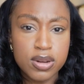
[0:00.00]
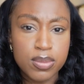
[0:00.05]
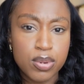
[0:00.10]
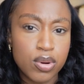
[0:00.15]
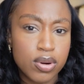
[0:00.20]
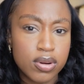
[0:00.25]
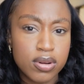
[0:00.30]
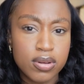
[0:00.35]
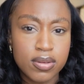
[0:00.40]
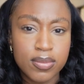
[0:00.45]

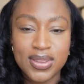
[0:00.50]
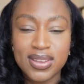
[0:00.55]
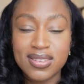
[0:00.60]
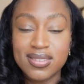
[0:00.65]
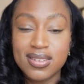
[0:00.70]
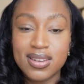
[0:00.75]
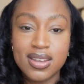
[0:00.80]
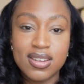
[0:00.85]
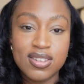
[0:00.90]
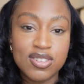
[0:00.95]
upon
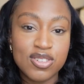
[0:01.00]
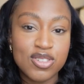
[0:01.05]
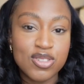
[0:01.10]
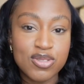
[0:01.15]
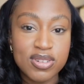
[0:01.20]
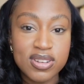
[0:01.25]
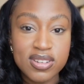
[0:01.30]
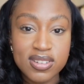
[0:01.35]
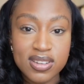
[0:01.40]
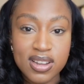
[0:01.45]
as an
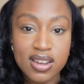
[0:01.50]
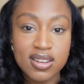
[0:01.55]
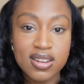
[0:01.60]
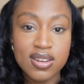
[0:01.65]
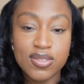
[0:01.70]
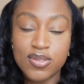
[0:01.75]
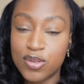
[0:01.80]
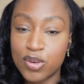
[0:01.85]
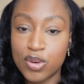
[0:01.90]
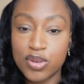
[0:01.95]
industry
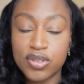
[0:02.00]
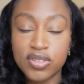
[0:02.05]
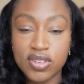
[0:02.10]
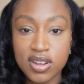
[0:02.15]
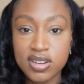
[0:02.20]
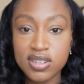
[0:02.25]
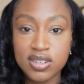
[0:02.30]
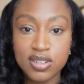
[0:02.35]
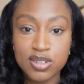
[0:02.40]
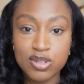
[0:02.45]
standard for
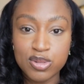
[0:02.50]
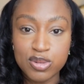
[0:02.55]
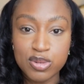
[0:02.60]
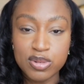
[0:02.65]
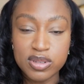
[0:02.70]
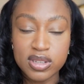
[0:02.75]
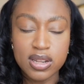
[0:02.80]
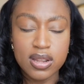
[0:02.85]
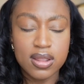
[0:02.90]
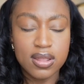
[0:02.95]
certain
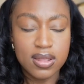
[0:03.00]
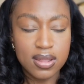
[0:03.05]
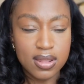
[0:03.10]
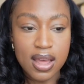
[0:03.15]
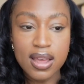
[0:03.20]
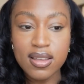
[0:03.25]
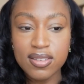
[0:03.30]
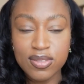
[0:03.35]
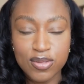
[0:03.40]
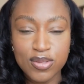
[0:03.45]
tools. And
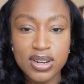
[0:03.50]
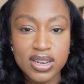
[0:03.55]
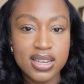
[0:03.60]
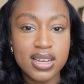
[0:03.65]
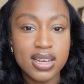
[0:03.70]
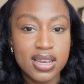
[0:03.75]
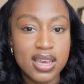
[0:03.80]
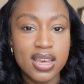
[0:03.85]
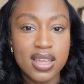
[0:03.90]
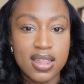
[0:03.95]
that's really
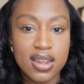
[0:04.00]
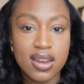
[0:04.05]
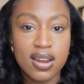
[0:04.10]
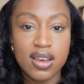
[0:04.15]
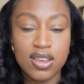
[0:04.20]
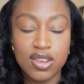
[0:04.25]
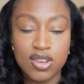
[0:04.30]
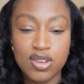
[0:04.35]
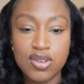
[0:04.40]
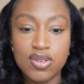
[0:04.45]
a key that I
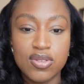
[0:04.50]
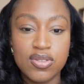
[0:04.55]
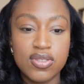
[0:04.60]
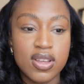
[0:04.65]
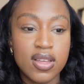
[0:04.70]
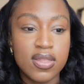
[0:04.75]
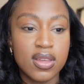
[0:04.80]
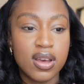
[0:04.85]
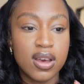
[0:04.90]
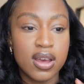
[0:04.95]
used
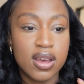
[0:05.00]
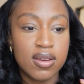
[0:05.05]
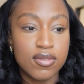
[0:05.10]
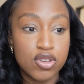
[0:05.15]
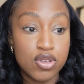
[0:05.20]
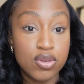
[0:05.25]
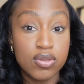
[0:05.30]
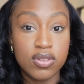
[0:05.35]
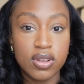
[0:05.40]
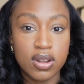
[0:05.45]
and that I have
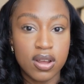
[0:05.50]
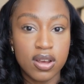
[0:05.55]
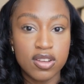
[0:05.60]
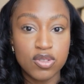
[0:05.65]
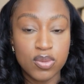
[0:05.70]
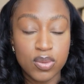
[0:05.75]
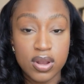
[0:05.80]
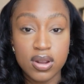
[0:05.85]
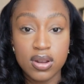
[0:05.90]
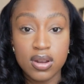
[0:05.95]

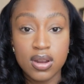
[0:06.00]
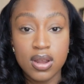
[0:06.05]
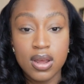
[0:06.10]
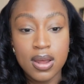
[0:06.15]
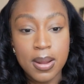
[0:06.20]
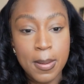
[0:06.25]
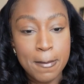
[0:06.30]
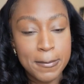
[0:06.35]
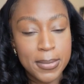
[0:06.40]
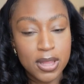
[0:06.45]
utilized when,
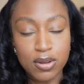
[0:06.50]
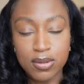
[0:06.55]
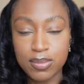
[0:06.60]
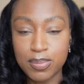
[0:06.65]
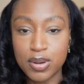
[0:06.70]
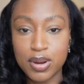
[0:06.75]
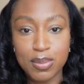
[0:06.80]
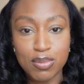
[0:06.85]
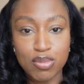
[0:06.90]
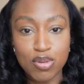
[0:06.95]
you know,
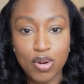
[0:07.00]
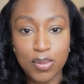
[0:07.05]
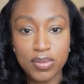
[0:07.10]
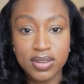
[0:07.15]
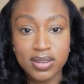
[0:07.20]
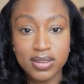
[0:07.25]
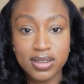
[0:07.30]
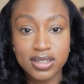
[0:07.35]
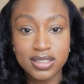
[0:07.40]
putting prompts into